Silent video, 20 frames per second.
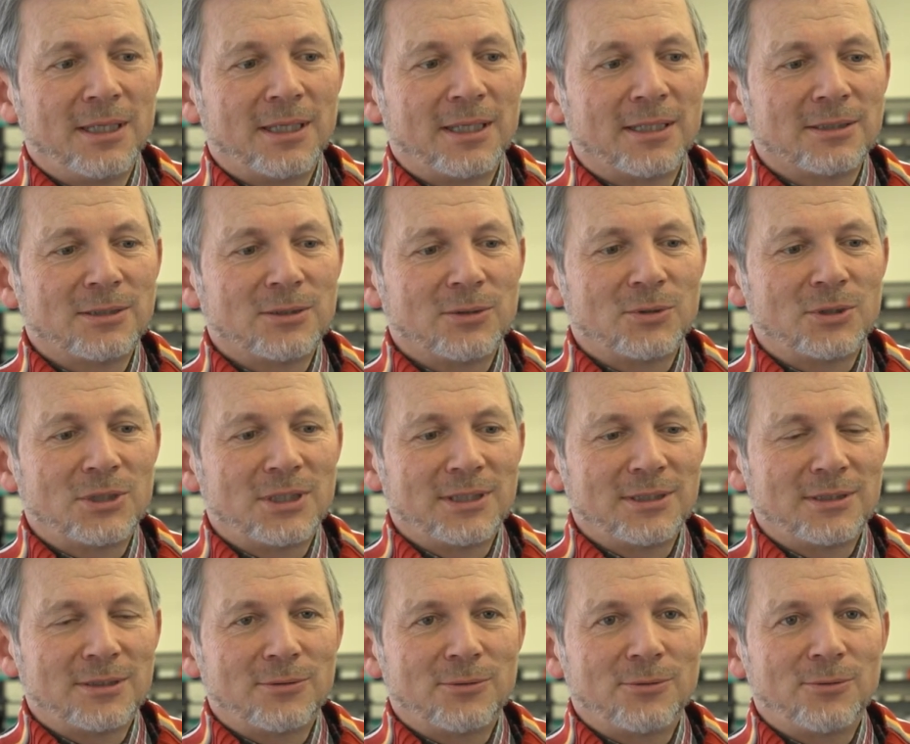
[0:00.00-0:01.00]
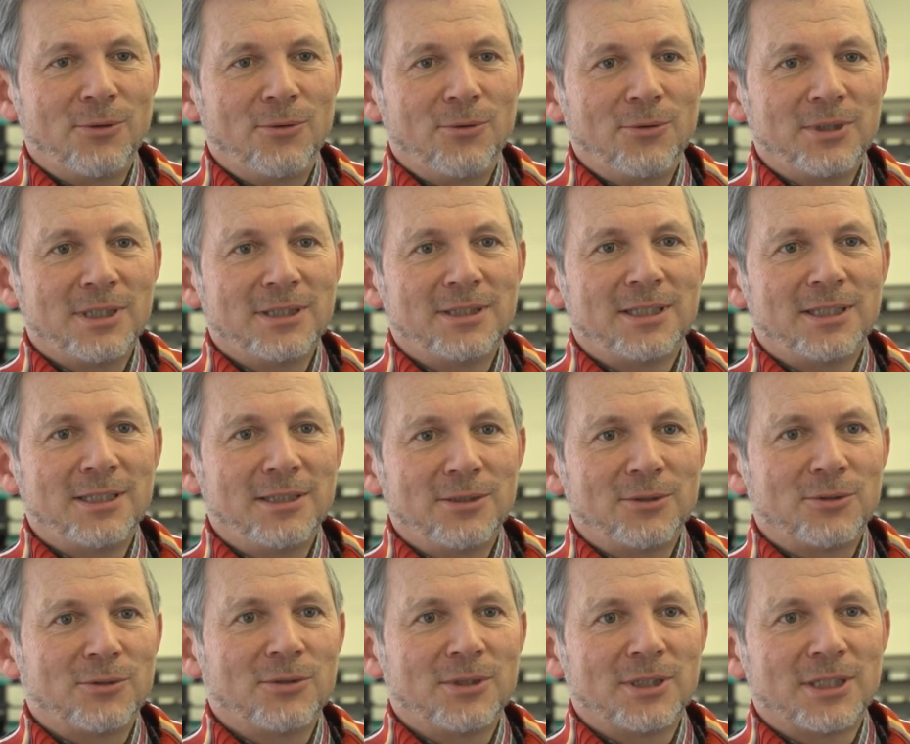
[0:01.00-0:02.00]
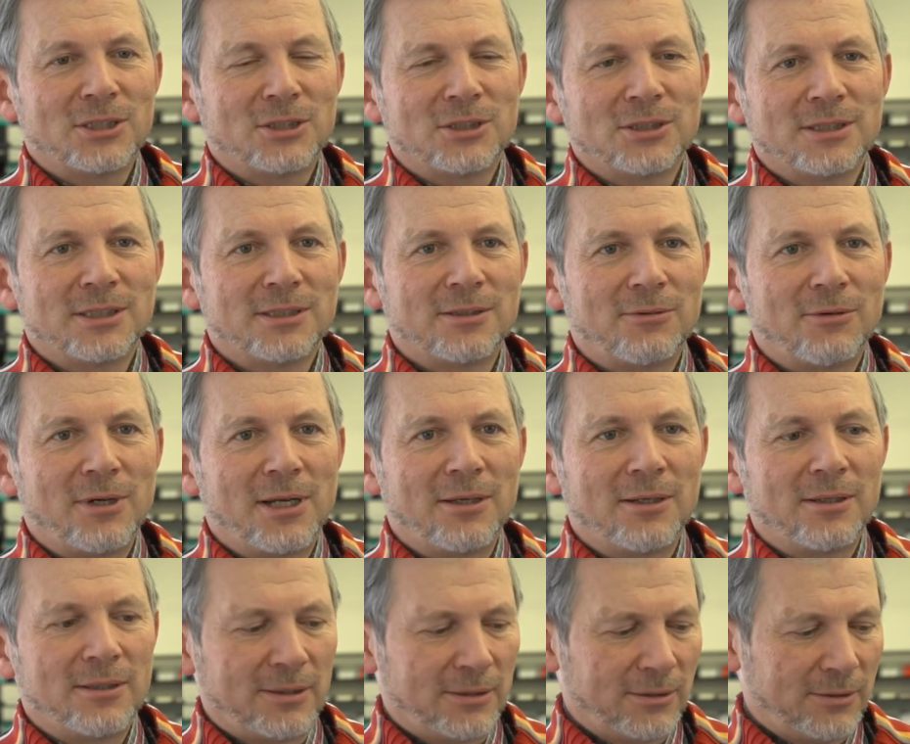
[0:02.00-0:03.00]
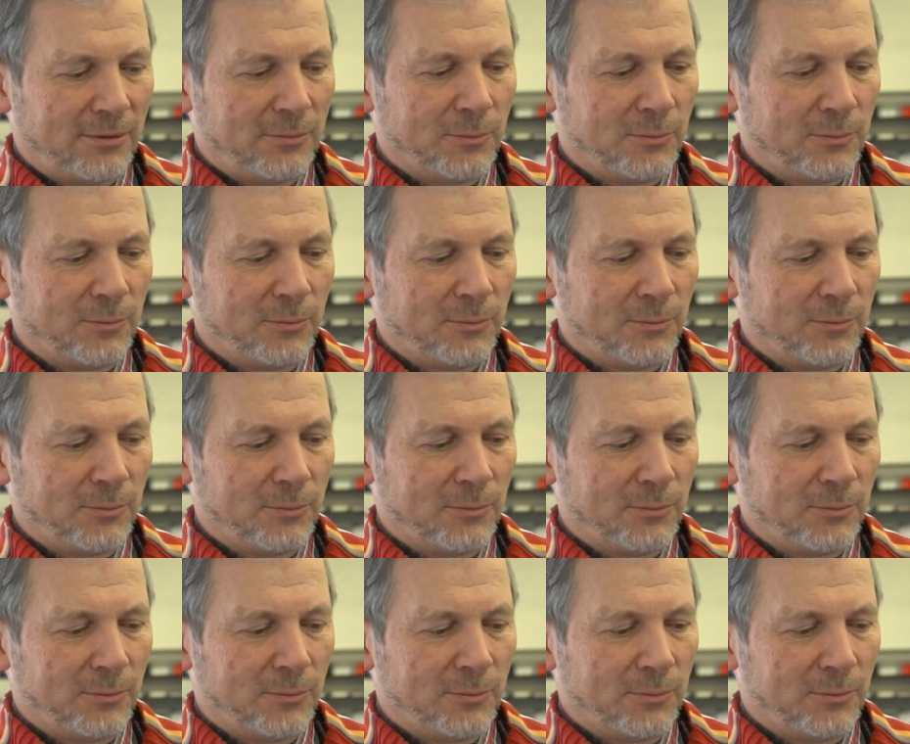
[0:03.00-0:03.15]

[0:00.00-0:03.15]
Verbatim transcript: And so just to look at the interconnections and the rel uh,